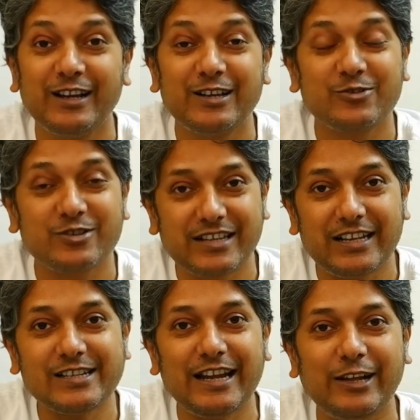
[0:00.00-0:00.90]
So
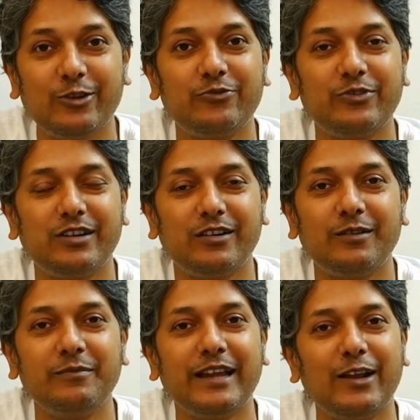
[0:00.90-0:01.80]
such kind of
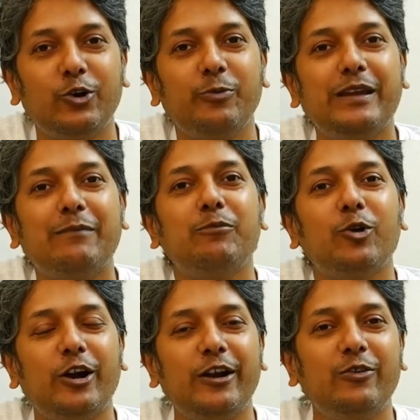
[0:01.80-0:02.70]
term cannot be
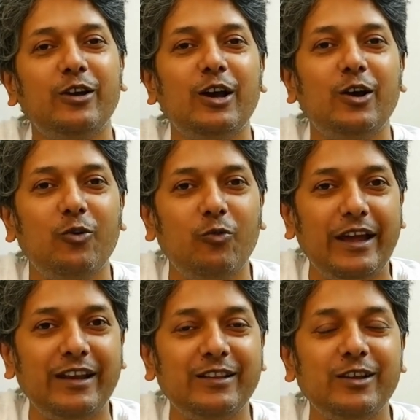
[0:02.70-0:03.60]
employed
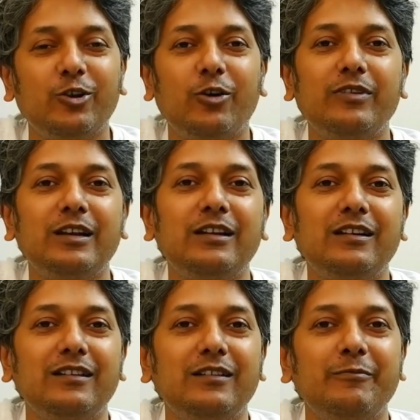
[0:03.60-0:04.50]
when the novel
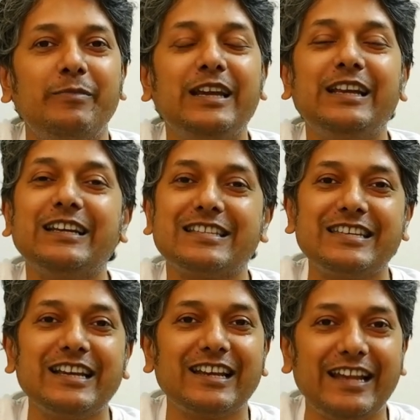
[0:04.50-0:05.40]
begin its
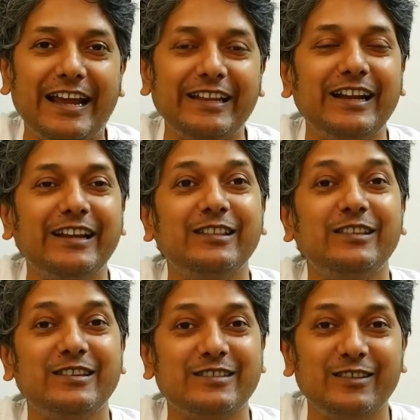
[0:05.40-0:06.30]
decline that
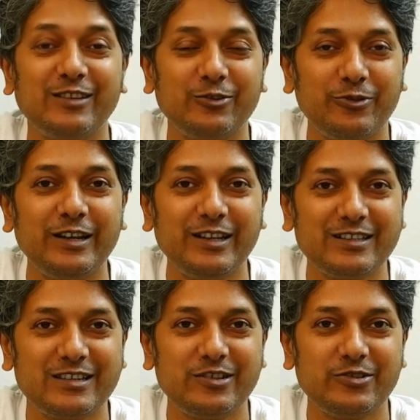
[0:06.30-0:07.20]
is in the 20th
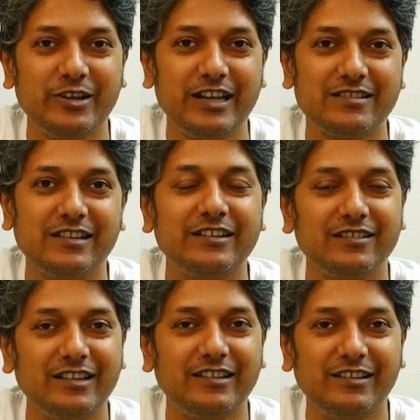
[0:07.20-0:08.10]
century, as
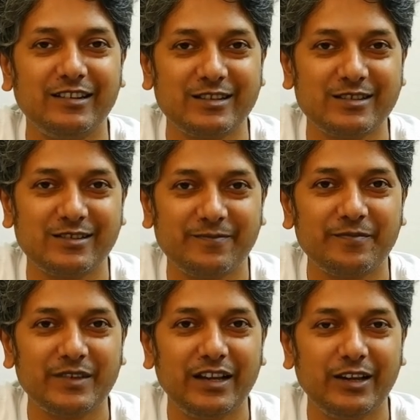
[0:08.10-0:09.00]
literary theorists,
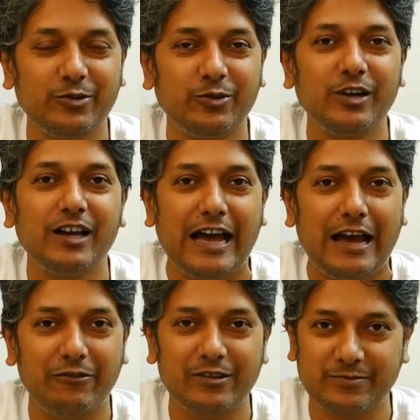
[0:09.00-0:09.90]

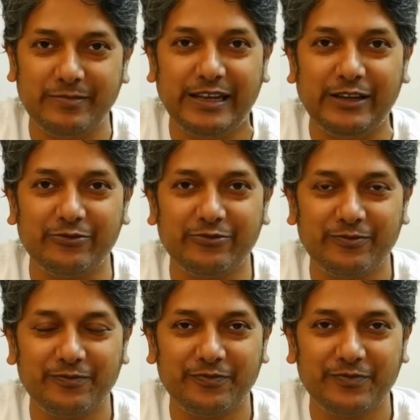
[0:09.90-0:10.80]
have us believe.